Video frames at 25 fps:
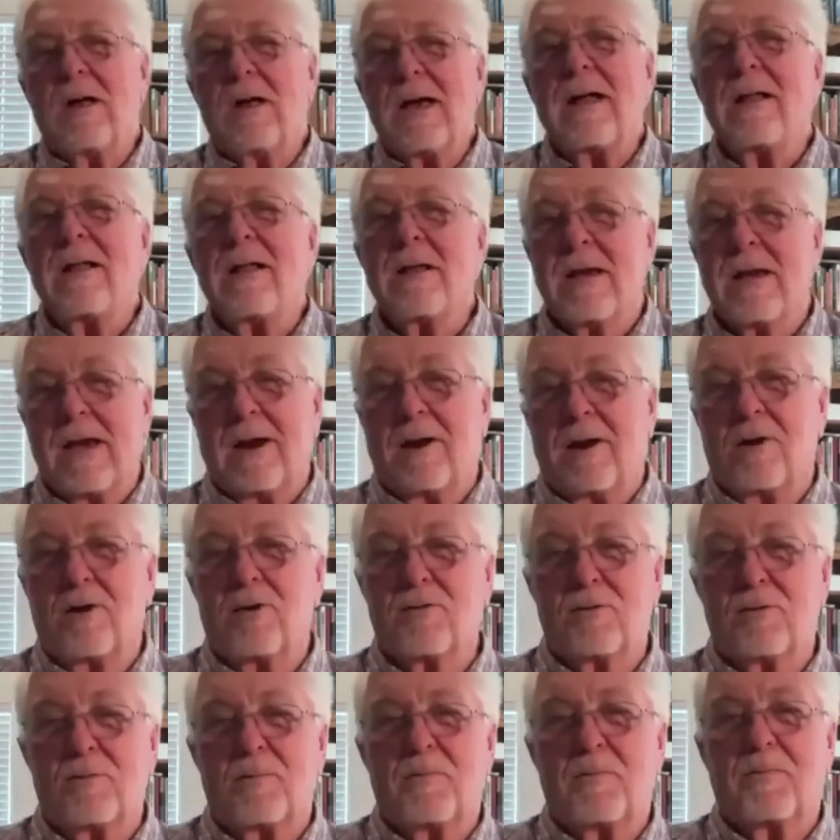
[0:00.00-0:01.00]

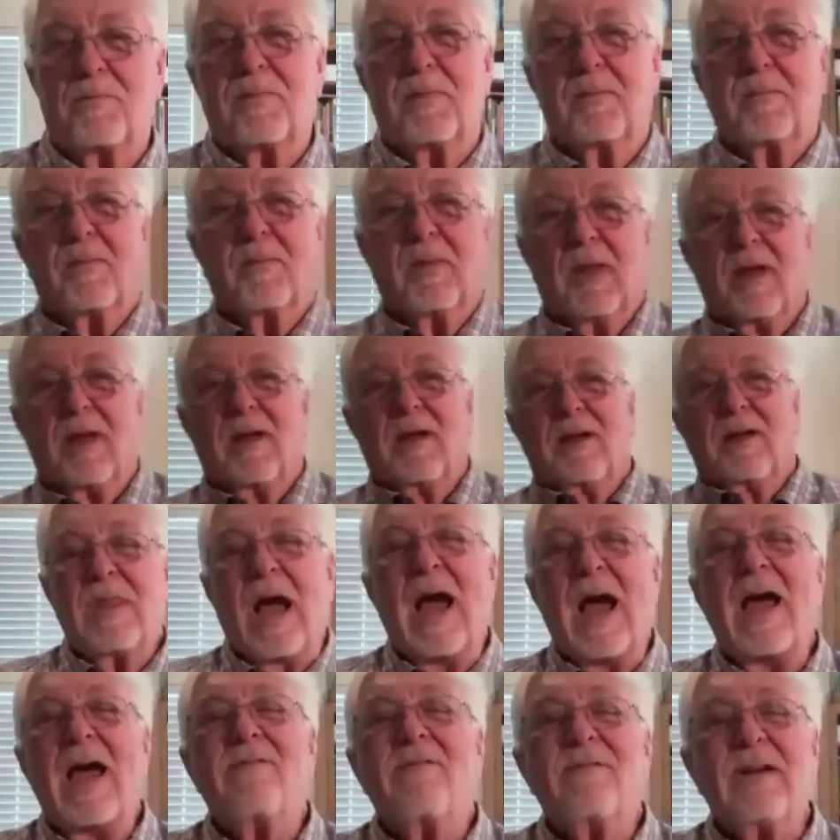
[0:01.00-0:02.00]
alligators.
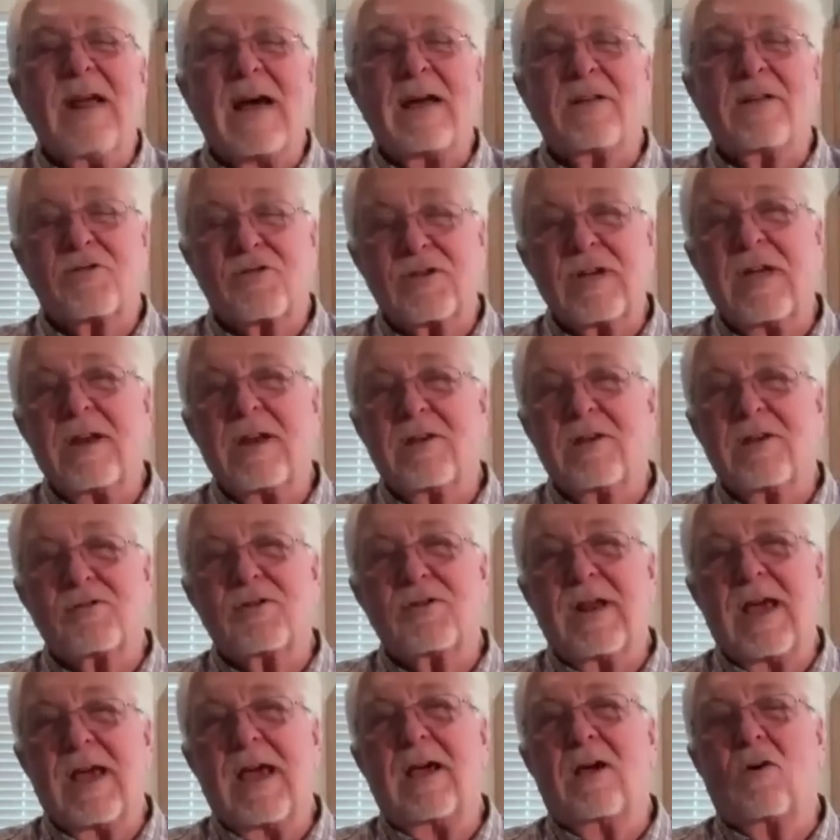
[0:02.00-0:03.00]
I have not seen a
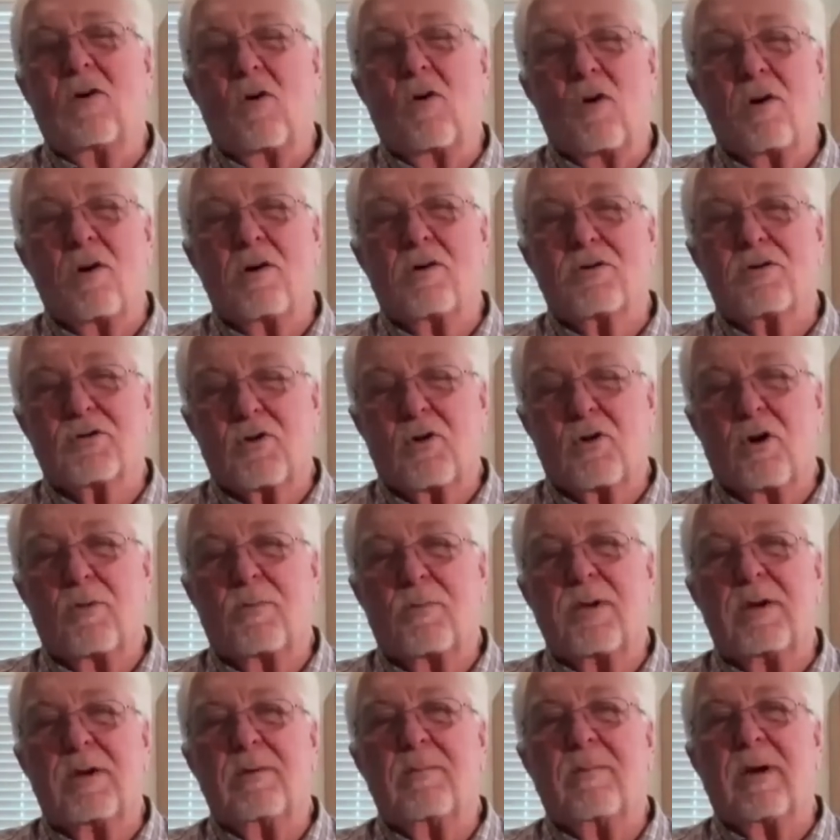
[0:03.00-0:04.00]
snake or a
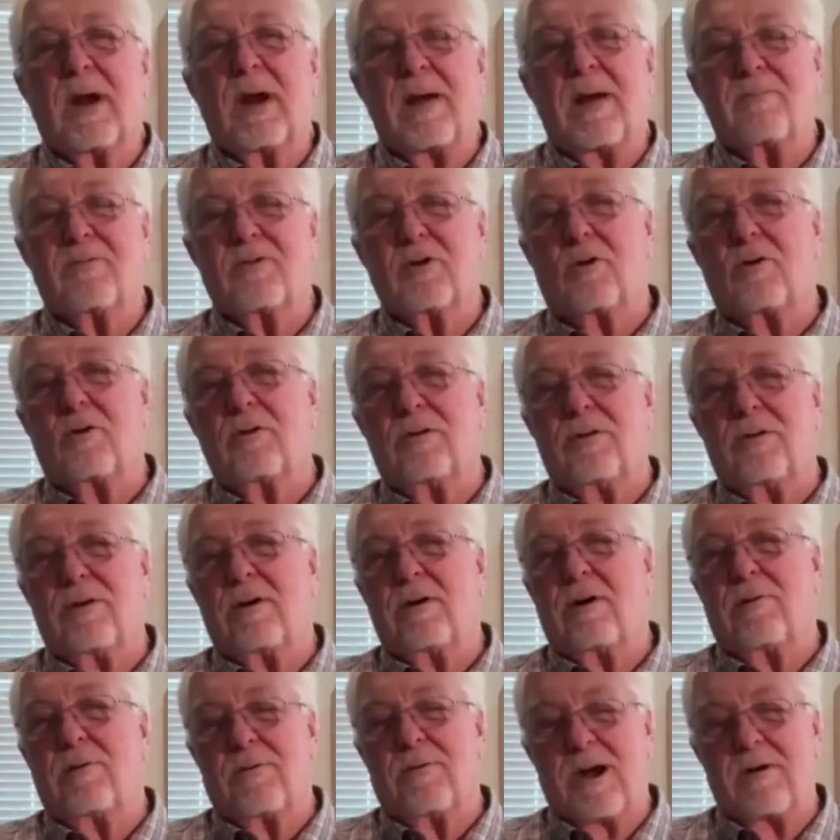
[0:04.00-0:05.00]
scorpion, but I'm told
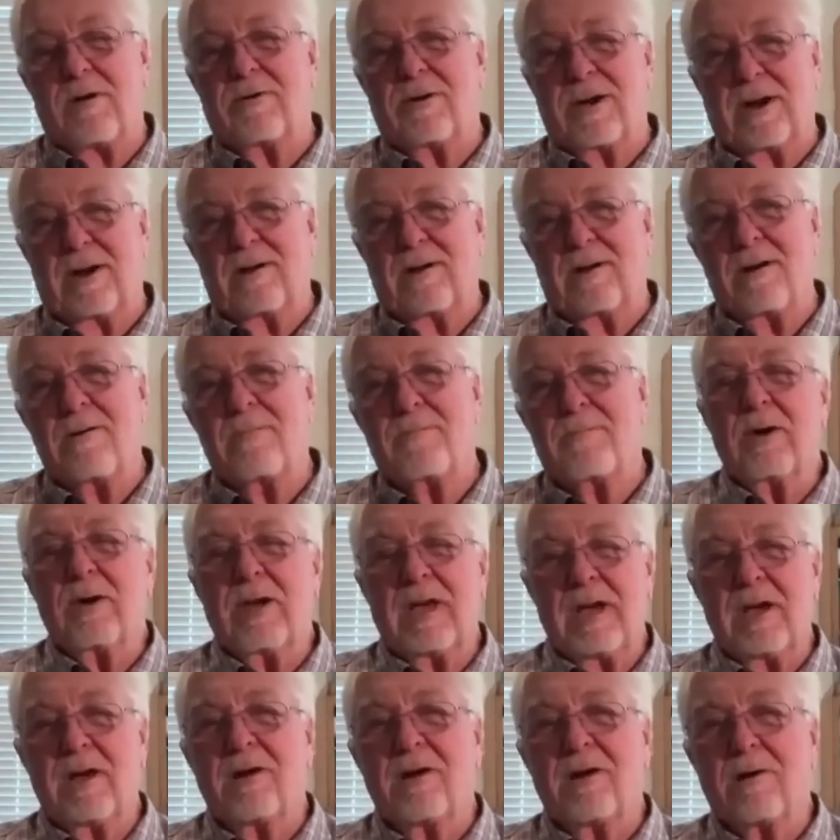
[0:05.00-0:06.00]
they're around here. We
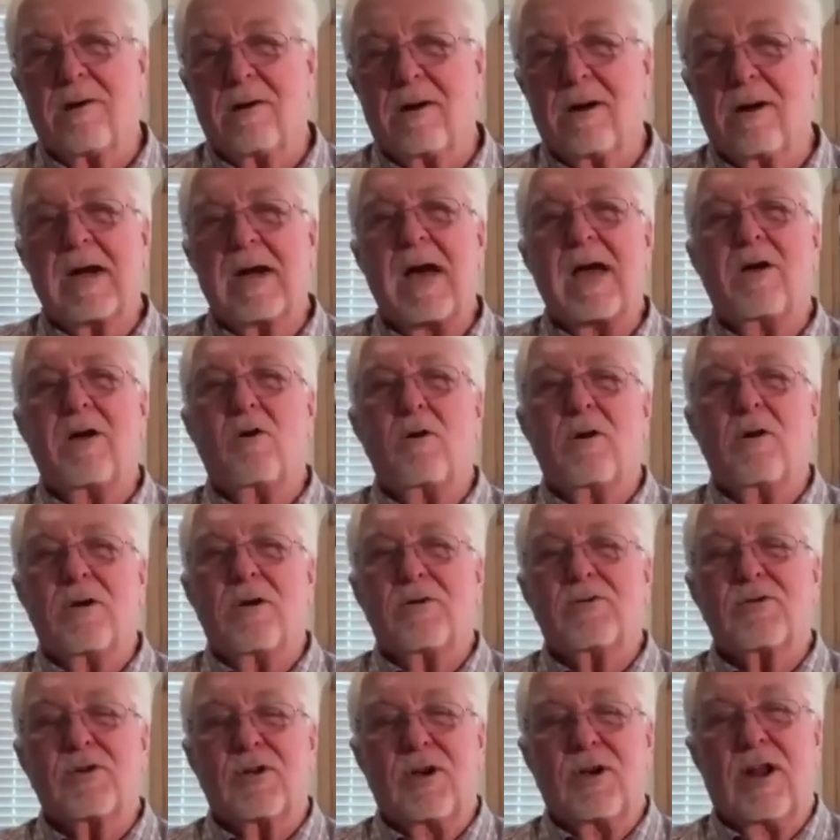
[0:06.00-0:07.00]
hear
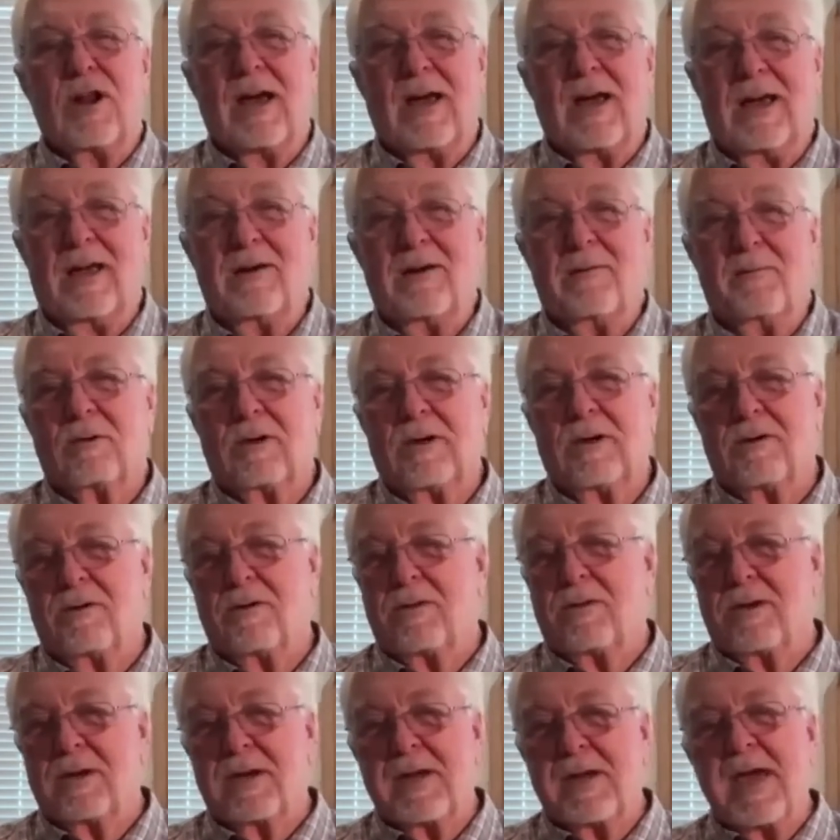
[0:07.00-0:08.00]
coyotes at night,
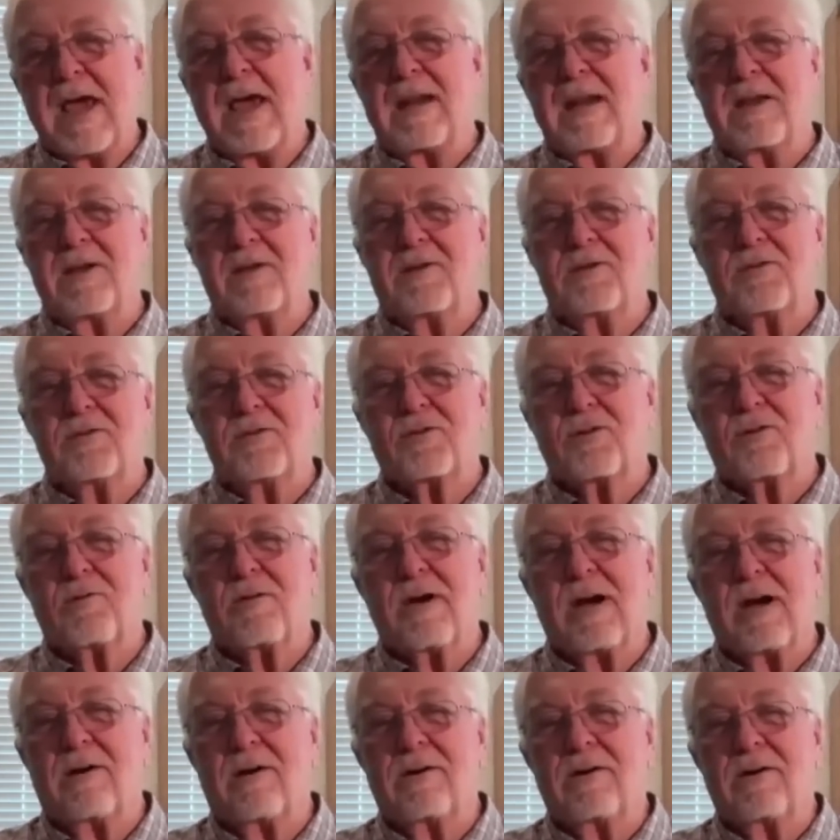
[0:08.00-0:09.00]
in the canyons and
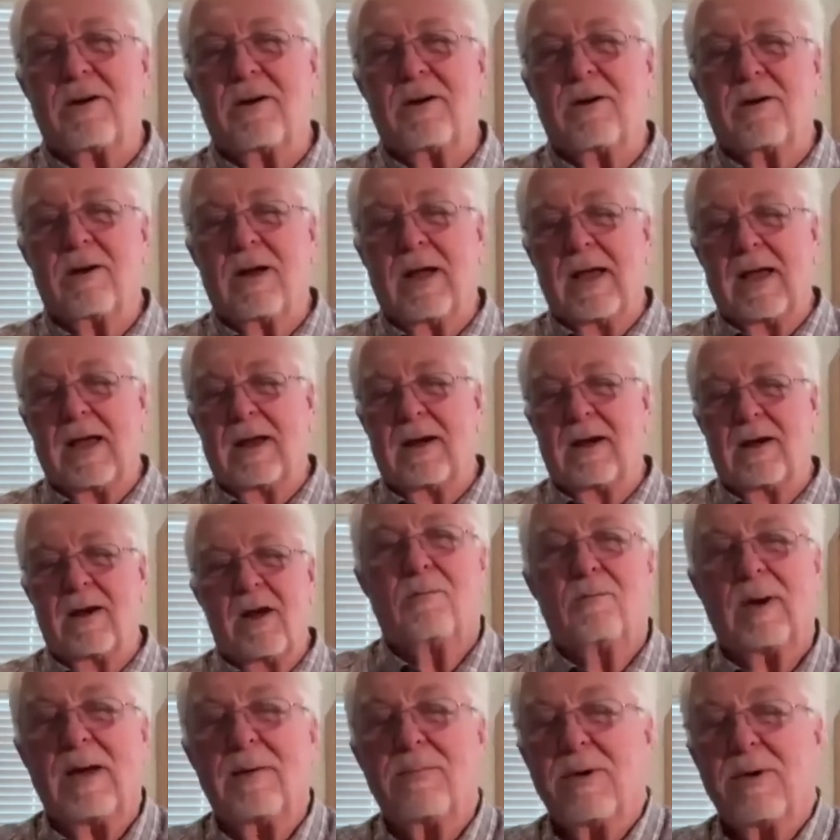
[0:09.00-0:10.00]
around here, and it
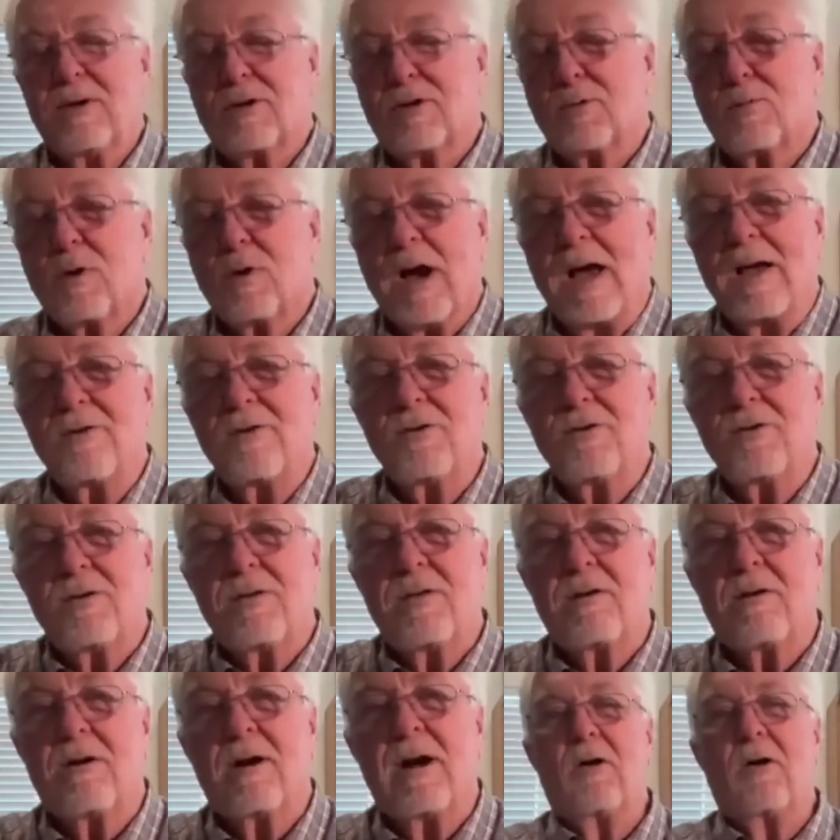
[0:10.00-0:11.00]
might be surprising,
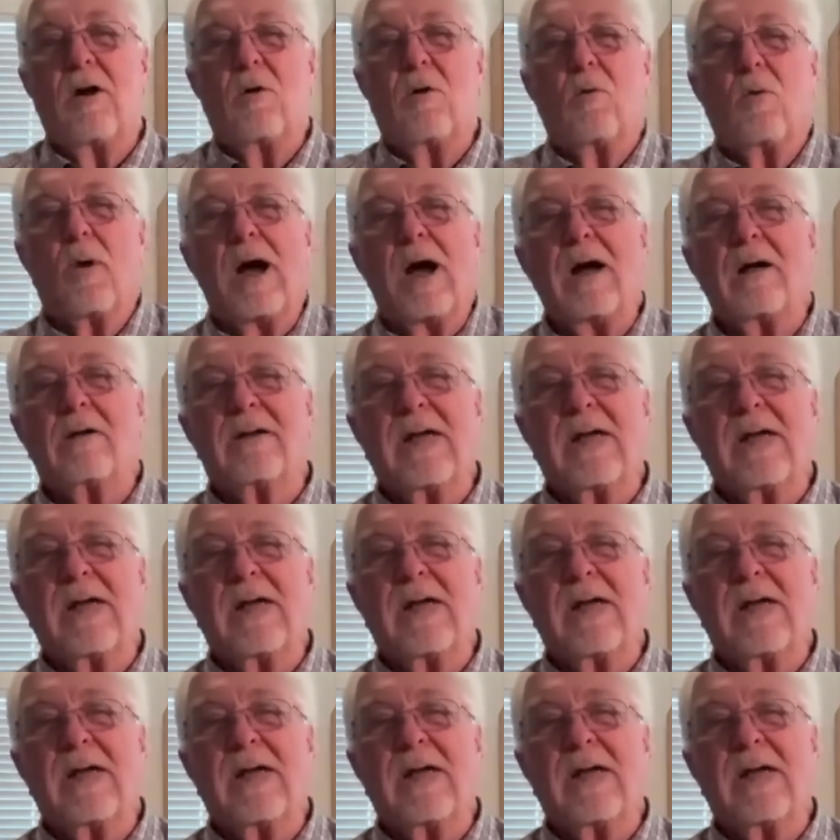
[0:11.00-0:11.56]
there are wild